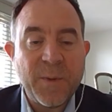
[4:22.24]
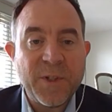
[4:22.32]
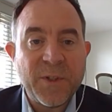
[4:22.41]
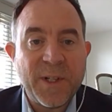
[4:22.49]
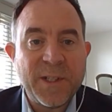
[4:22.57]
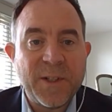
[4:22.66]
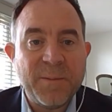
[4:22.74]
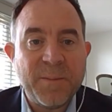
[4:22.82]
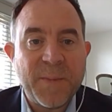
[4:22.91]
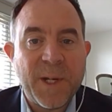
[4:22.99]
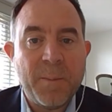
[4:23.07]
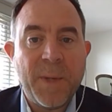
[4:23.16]
we tried to,
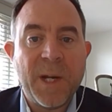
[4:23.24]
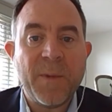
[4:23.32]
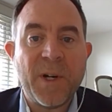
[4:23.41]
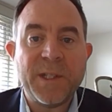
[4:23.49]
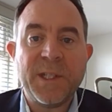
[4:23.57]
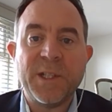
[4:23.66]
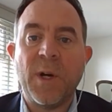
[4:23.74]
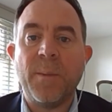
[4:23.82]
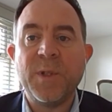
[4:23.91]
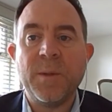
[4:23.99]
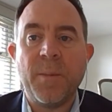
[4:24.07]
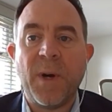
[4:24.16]
you know, minimise
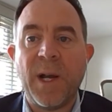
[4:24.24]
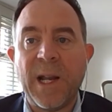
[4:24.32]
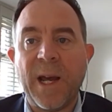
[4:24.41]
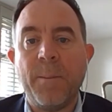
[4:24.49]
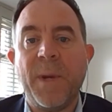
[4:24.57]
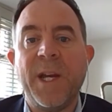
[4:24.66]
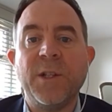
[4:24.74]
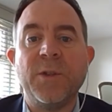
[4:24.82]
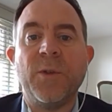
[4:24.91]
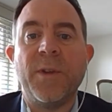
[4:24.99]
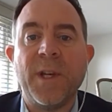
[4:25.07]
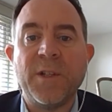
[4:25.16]
disruption by making
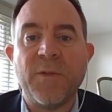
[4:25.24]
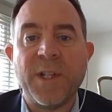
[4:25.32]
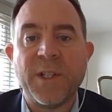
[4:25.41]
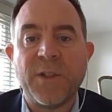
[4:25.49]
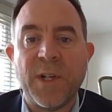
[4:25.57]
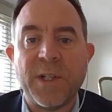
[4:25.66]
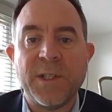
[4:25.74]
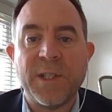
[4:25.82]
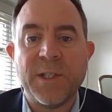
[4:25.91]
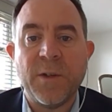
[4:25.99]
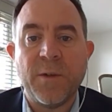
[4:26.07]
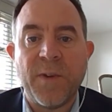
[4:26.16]
sure that those registrations
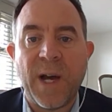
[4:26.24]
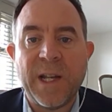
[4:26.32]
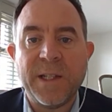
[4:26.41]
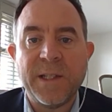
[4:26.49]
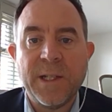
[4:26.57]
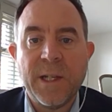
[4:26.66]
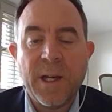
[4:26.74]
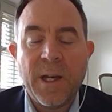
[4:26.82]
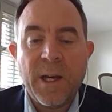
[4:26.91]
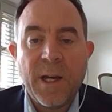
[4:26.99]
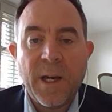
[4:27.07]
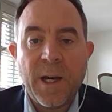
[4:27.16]
are still valid.
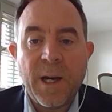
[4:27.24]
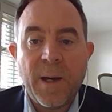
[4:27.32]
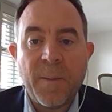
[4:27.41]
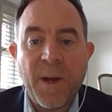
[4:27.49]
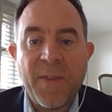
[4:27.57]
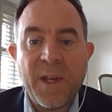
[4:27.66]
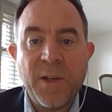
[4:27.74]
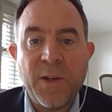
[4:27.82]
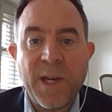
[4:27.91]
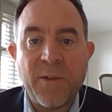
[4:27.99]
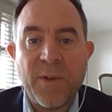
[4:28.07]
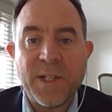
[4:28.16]
Um, and then U
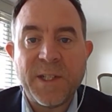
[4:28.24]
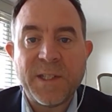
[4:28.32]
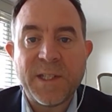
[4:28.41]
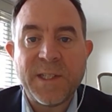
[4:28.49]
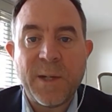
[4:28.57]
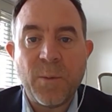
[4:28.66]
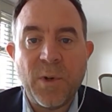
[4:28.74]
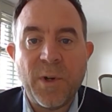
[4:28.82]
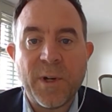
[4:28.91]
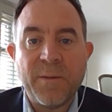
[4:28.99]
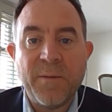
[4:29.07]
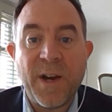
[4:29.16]
K REACH, as I said, will
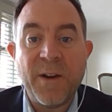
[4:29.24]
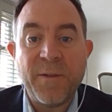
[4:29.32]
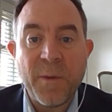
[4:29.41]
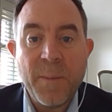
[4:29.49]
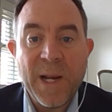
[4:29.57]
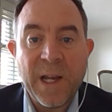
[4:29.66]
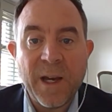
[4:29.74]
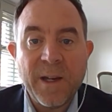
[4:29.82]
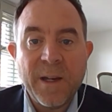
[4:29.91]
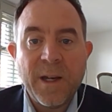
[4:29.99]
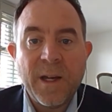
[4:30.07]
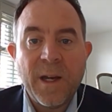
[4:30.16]
look very familiar
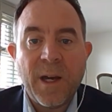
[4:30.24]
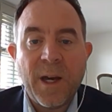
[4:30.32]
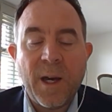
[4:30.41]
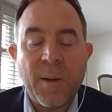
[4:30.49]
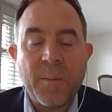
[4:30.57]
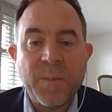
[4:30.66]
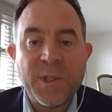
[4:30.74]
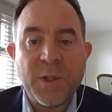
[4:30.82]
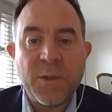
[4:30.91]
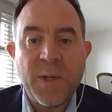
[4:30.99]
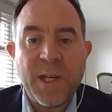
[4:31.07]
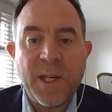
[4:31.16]
Um, to
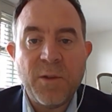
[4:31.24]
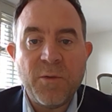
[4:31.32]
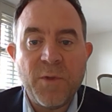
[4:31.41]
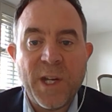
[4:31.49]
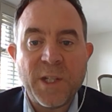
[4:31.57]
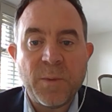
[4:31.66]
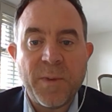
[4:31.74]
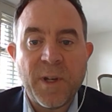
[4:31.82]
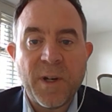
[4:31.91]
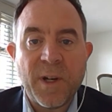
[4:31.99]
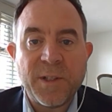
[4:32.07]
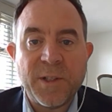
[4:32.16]
E U REACH with
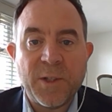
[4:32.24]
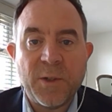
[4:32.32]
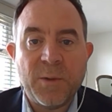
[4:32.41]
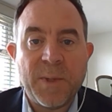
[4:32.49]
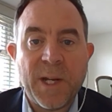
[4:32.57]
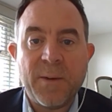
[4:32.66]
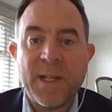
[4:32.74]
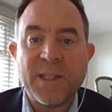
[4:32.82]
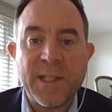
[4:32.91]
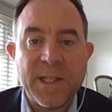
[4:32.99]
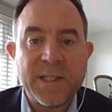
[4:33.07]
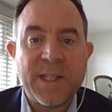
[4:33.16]
regard to, you know,
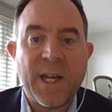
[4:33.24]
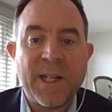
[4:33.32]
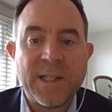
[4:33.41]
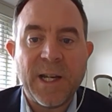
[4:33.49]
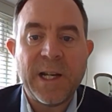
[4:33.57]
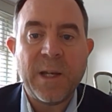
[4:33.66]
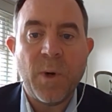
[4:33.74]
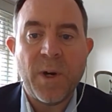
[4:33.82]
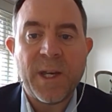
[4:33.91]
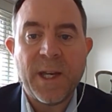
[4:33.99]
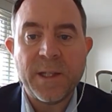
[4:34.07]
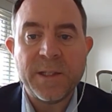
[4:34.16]
its, its day, daily
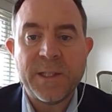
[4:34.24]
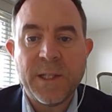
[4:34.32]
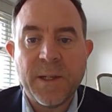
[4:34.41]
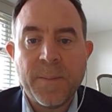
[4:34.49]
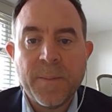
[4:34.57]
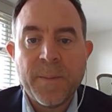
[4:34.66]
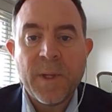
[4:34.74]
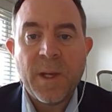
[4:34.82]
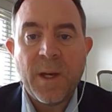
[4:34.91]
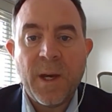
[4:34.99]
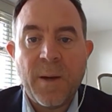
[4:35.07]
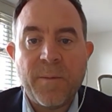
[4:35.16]
workings
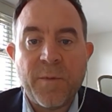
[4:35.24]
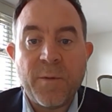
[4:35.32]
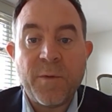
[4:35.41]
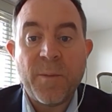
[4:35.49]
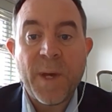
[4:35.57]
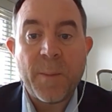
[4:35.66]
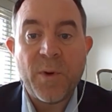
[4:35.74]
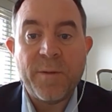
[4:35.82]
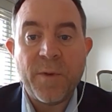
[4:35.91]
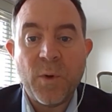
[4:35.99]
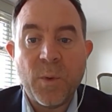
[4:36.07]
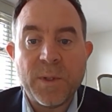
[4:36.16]
um, from, from that
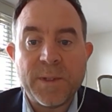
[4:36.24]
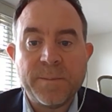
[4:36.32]
point forward.